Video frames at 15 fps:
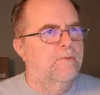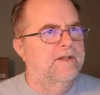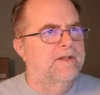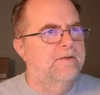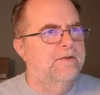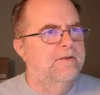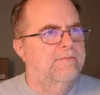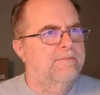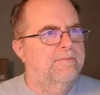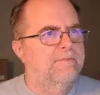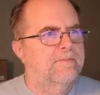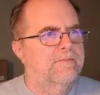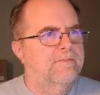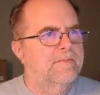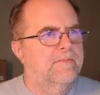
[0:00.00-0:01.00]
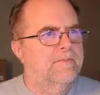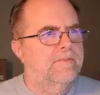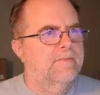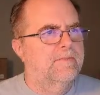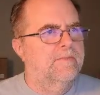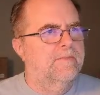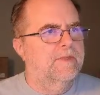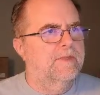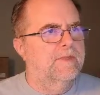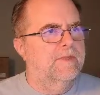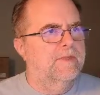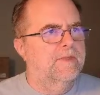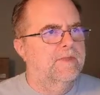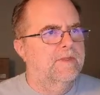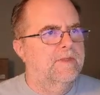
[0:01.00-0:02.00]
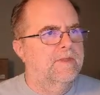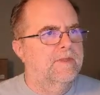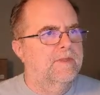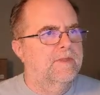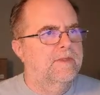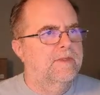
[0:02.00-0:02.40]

I don't think the wind is a controllable element.